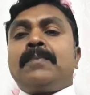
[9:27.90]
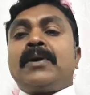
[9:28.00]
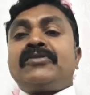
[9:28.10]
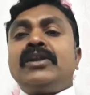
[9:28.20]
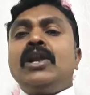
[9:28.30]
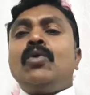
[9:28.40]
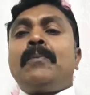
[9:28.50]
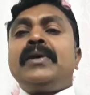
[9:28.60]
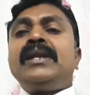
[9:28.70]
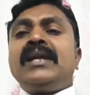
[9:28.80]
personal
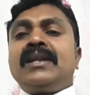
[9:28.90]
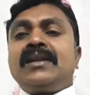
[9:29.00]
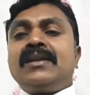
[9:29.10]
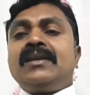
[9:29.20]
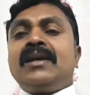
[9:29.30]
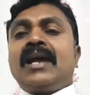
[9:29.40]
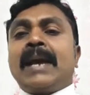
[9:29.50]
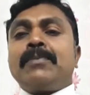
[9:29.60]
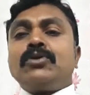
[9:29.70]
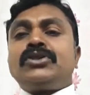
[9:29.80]
opinion
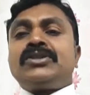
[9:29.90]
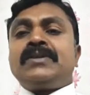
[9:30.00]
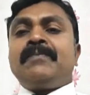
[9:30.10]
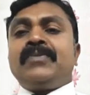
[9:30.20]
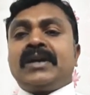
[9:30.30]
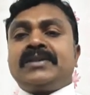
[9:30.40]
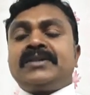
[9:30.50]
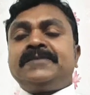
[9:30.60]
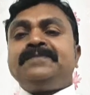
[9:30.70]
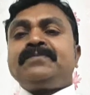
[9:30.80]
about that